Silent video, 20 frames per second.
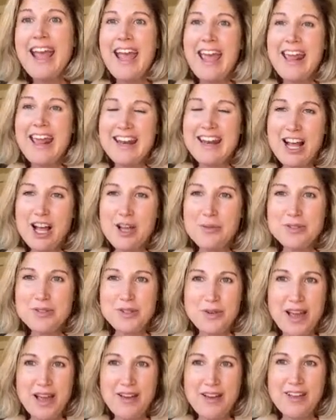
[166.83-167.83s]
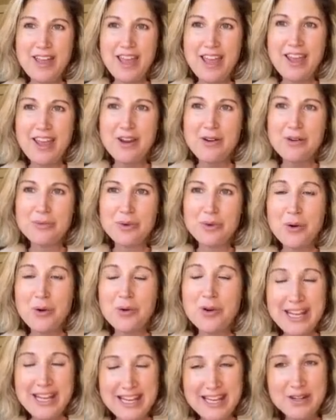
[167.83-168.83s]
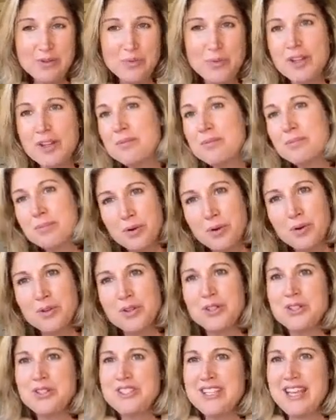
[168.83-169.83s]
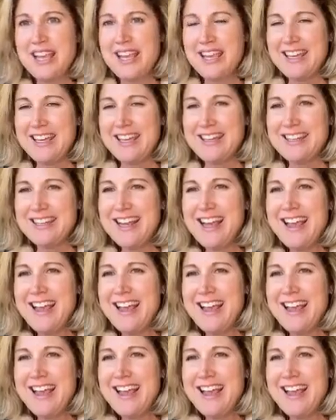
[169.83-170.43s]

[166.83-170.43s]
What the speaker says: and it helps you have a road in with brokers and